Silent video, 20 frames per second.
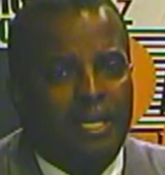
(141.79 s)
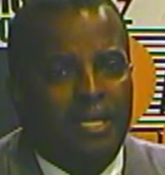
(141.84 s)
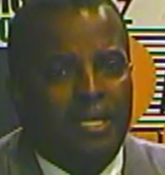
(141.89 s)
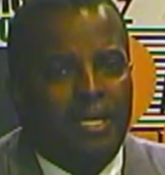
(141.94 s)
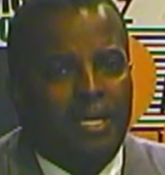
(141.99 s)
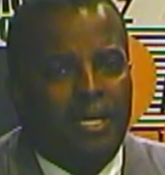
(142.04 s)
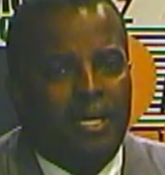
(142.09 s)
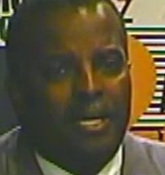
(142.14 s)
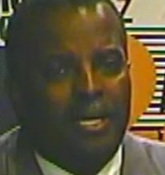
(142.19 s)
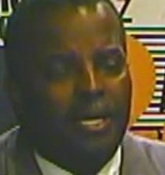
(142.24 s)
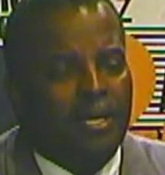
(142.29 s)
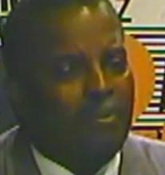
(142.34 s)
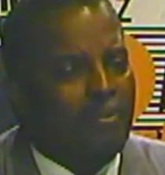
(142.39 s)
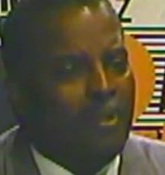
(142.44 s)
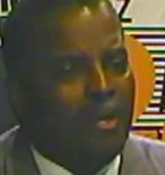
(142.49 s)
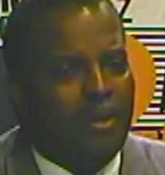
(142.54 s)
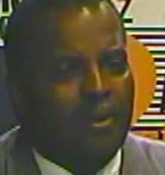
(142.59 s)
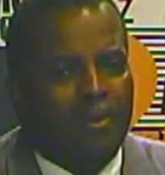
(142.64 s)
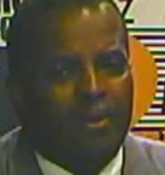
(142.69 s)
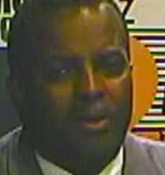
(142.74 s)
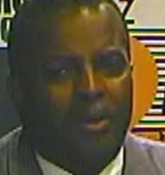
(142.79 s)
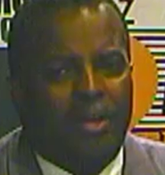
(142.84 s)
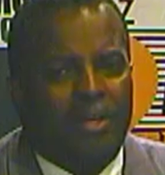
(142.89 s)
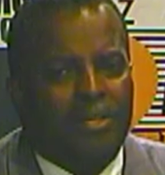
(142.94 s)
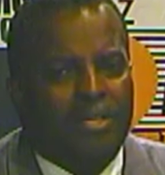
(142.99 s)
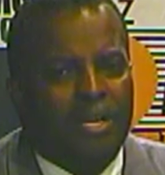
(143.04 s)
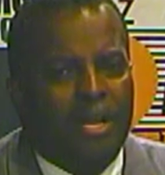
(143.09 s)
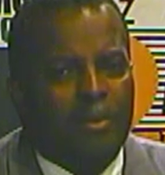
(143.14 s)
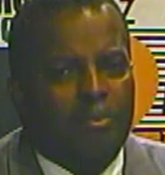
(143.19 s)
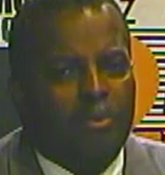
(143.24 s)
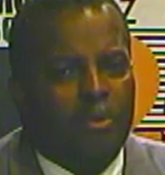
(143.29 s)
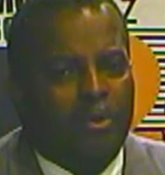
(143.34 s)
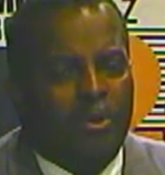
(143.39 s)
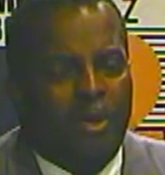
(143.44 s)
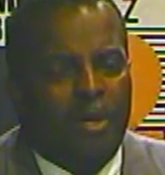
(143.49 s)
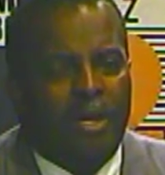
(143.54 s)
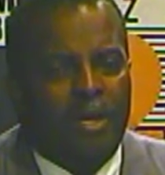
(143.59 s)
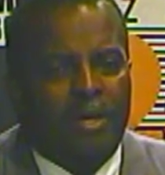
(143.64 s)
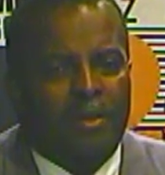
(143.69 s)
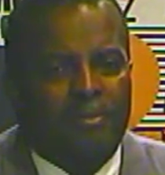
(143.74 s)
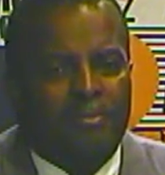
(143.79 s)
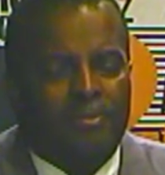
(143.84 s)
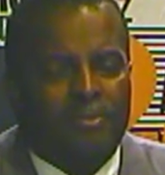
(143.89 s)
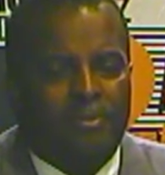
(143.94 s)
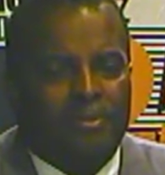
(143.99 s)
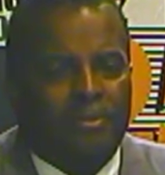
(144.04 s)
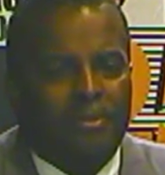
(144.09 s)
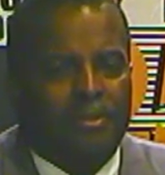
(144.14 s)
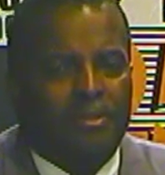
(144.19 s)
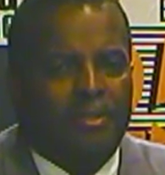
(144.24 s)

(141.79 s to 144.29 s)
Mm-hmm. There are a number of